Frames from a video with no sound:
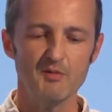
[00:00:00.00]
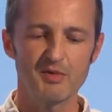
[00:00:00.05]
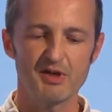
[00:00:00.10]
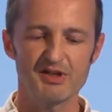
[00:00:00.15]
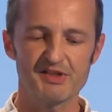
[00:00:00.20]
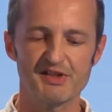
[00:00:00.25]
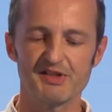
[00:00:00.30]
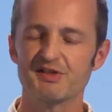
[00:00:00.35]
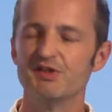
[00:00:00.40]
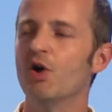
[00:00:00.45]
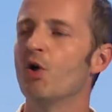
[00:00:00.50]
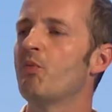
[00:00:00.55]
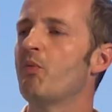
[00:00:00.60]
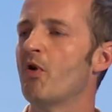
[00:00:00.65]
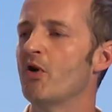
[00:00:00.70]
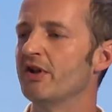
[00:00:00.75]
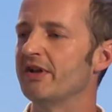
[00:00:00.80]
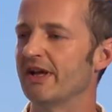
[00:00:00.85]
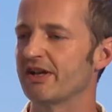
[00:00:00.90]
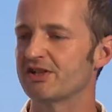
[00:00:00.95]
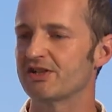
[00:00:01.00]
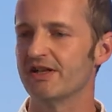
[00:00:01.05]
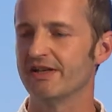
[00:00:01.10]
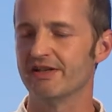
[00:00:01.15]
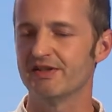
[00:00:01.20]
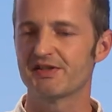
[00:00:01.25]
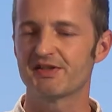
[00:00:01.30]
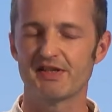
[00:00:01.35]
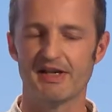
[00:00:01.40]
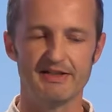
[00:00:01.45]
Because there's no point
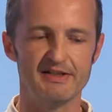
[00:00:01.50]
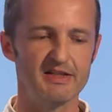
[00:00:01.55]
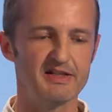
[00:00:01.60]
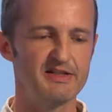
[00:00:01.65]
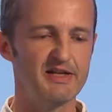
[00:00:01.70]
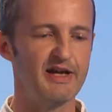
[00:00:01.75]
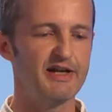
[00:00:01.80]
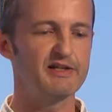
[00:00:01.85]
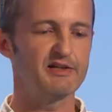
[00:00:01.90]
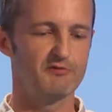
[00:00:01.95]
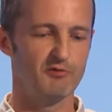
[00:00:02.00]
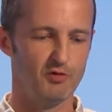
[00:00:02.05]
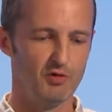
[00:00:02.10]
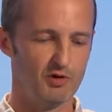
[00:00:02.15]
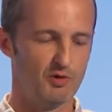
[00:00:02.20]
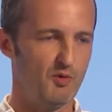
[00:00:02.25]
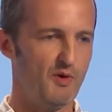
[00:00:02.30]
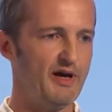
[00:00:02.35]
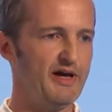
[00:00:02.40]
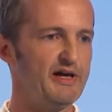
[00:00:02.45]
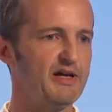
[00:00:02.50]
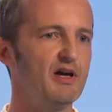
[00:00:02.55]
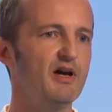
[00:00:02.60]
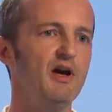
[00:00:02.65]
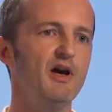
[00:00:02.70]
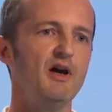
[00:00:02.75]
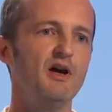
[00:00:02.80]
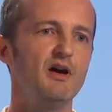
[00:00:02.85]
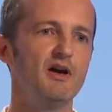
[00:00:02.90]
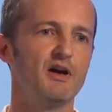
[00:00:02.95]
actually in sending data all the way
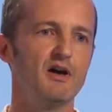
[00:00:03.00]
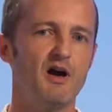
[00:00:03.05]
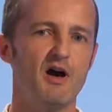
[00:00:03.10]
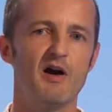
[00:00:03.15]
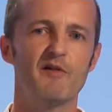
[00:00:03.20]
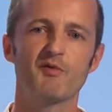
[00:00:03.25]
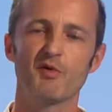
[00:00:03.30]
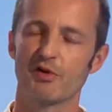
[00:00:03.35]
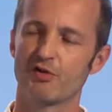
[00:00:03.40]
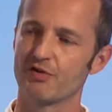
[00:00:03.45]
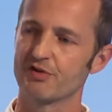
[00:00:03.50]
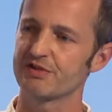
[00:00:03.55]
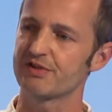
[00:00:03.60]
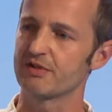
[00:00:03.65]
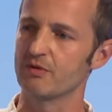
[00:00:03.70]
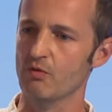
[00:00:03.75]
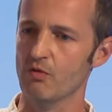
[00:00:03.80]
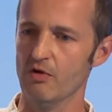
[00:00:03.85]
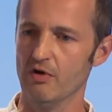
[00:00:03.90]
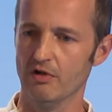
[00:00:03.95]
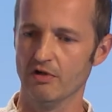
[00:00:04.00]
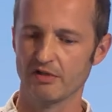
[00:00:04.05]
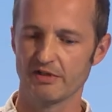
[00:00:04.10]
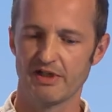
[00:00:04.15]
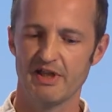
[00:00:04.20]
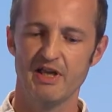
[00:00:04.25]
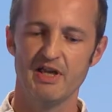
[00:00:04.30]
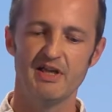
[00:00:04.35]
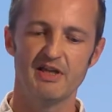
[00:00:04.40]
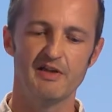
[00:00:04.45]
halfway across the
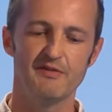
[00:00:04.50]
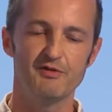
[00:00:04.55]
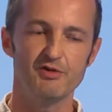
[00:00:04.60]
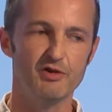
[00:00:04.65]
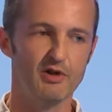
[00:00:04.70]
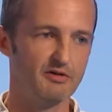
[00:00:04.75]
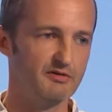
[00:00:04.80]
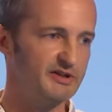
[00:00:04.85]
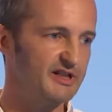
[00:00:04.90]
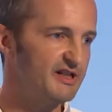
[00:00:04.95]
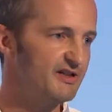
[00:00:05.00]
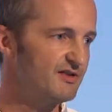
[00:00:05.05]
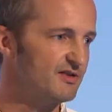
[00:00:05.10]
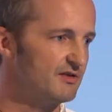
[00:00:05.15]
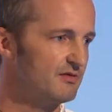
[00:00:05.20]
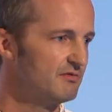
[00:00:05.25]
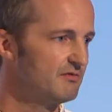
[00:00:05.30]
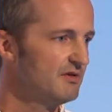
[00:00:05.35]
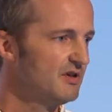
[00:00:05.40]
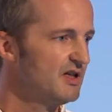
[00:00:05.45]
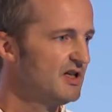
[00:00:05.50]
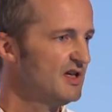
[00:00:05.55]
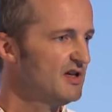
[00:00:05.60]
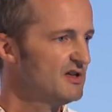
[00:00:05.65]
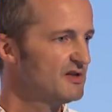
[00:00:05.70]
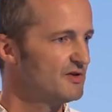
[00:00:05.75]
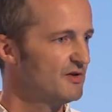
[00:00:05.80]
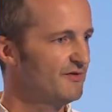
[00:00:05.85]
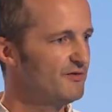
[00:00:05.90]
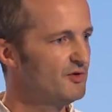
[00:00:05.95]
world if you don't need to.
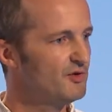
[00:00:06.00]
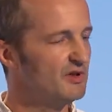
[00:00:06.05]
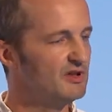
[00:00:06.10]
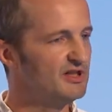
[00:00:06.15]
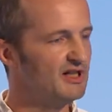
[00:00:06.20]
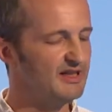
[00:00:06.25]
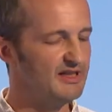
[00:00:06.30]
So if you can